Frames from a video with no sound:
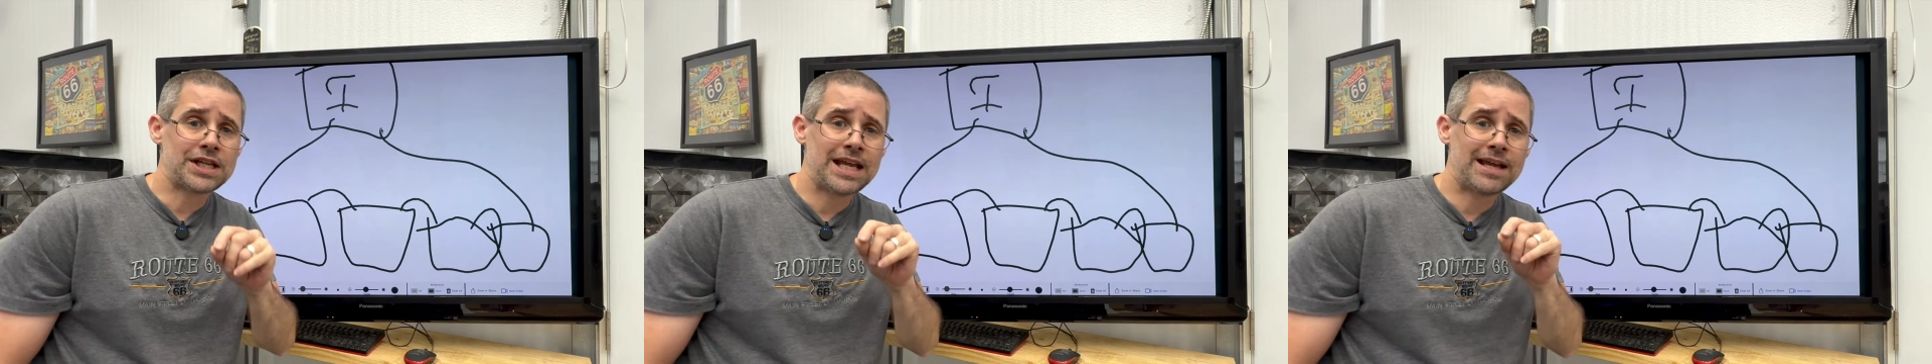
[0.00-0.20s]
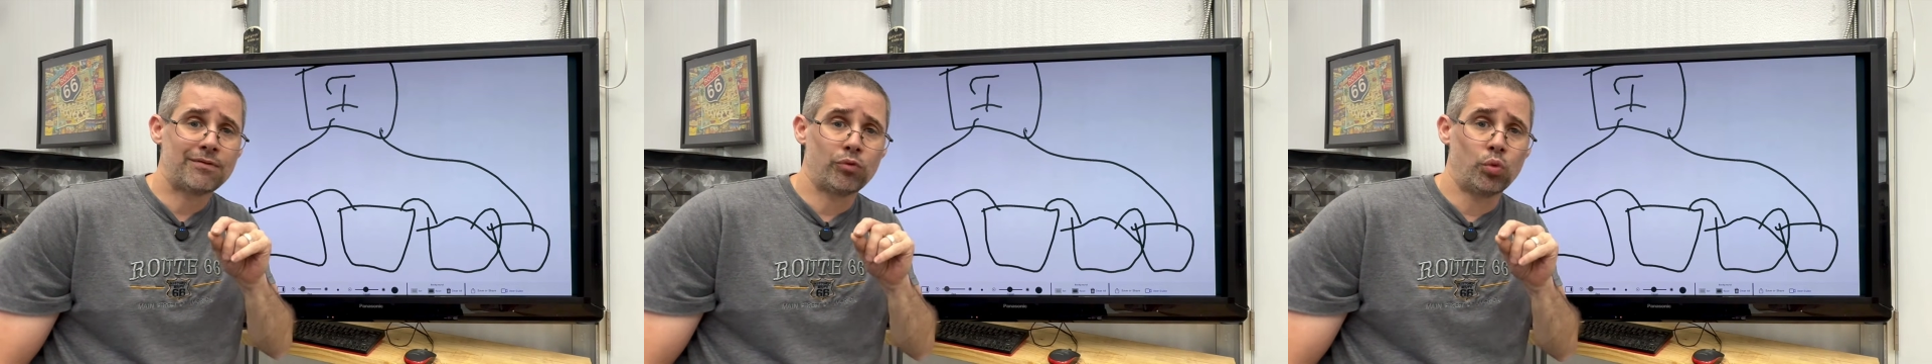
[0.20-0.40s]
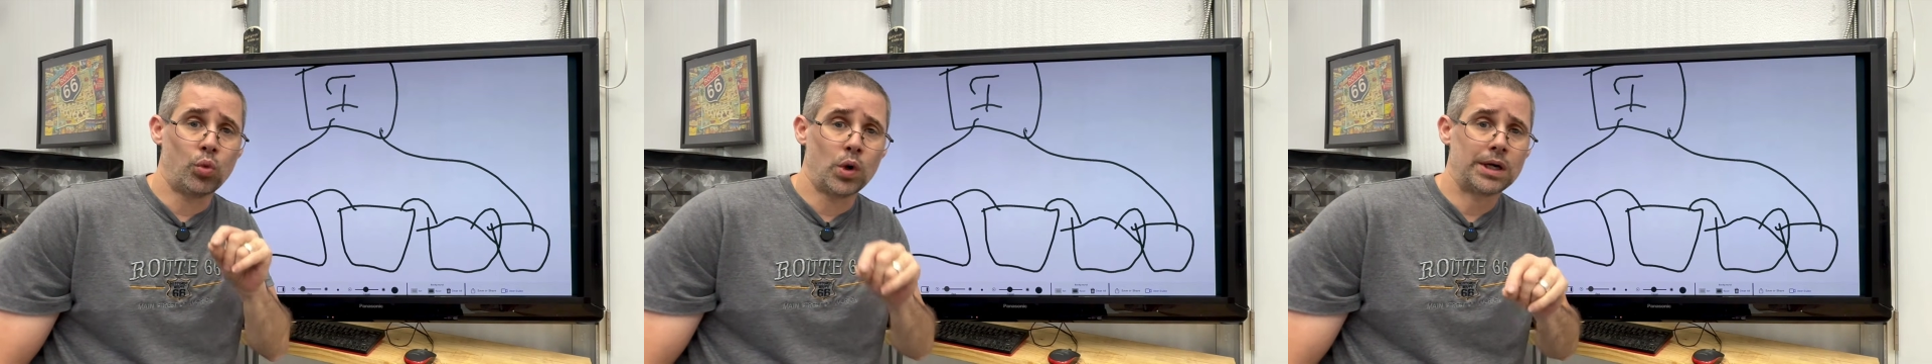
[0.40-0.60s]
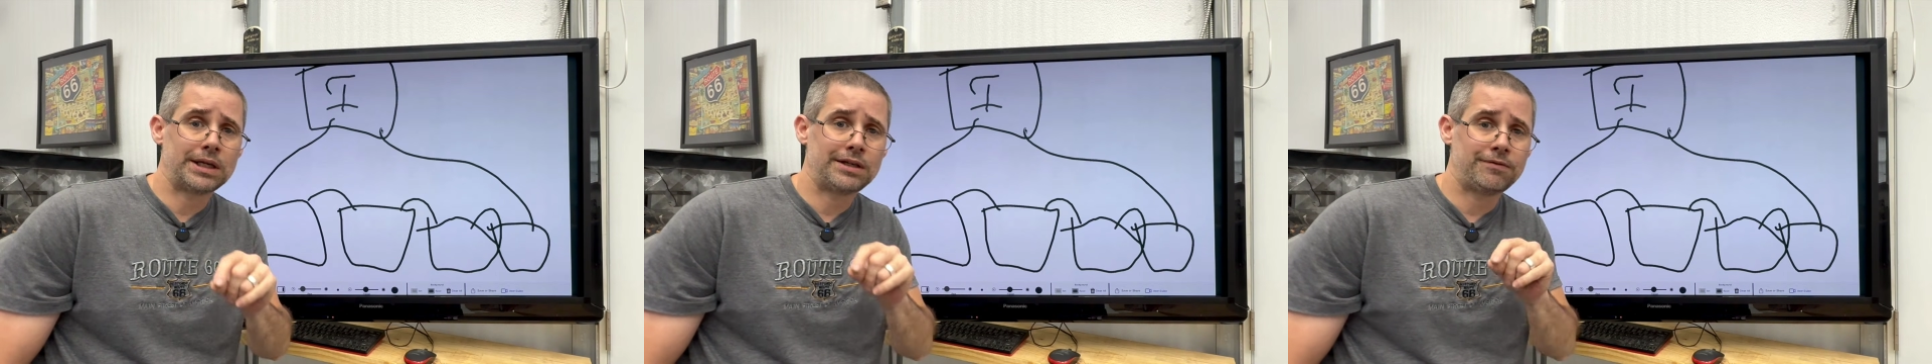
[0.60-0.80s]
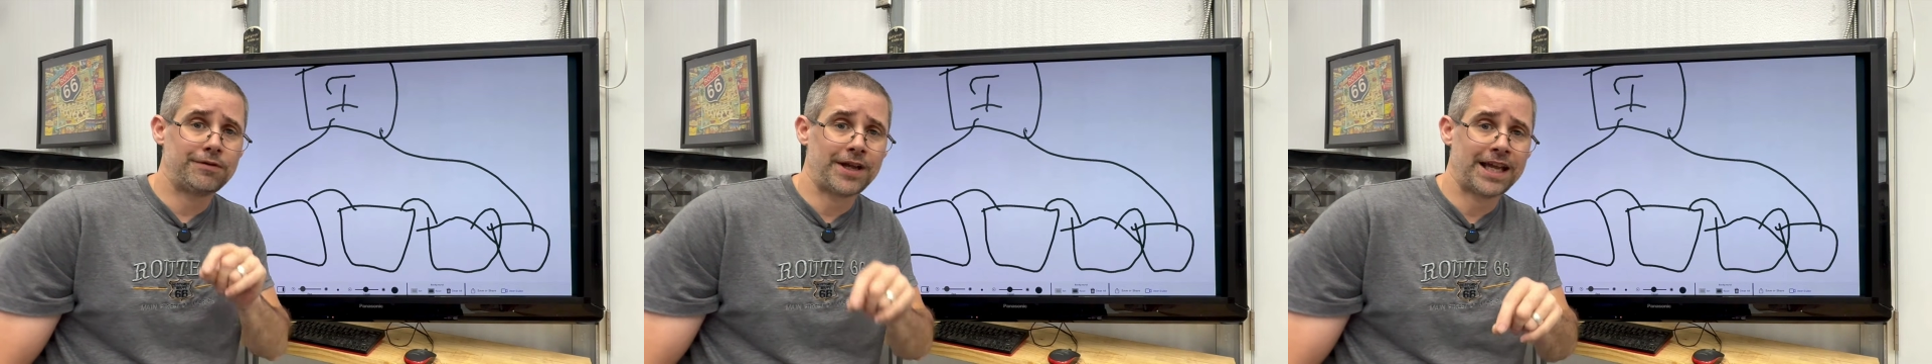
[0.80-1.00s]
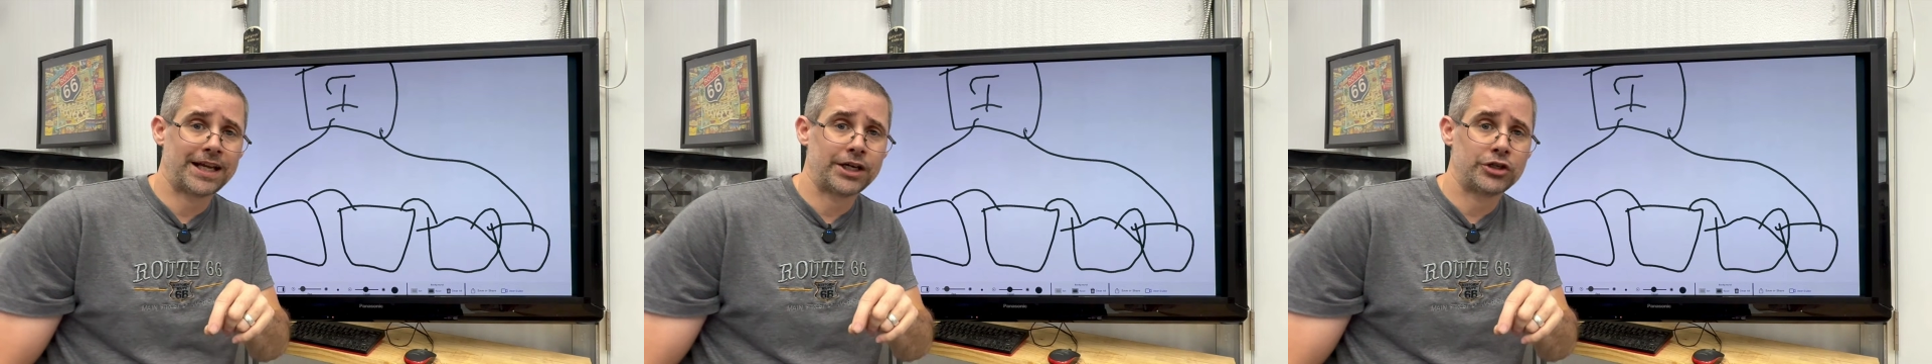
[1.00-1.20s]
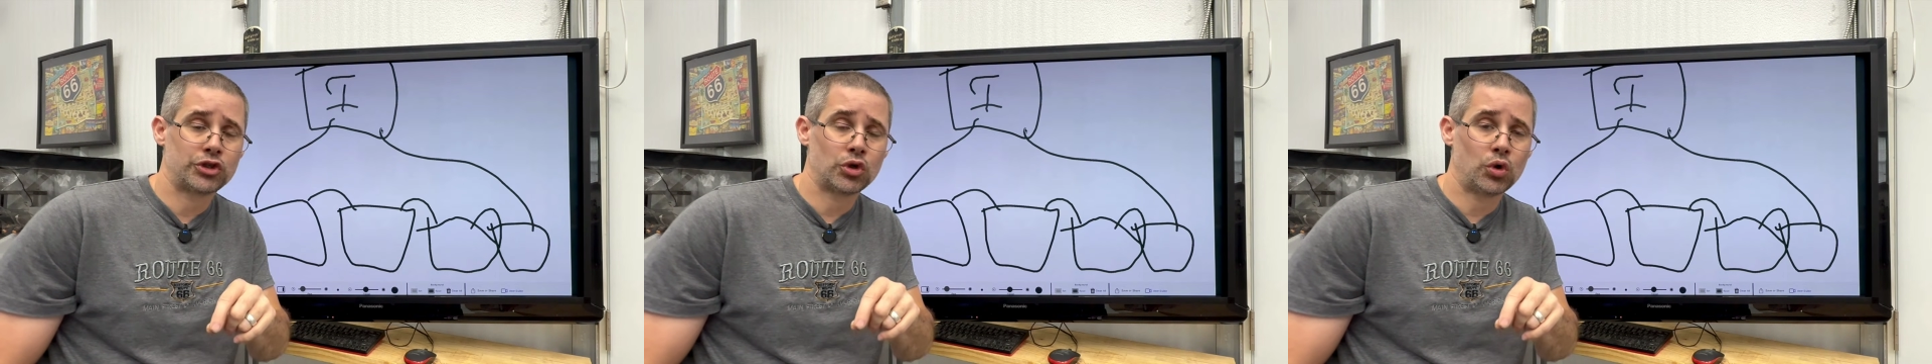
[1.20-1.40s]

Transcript: have one advantage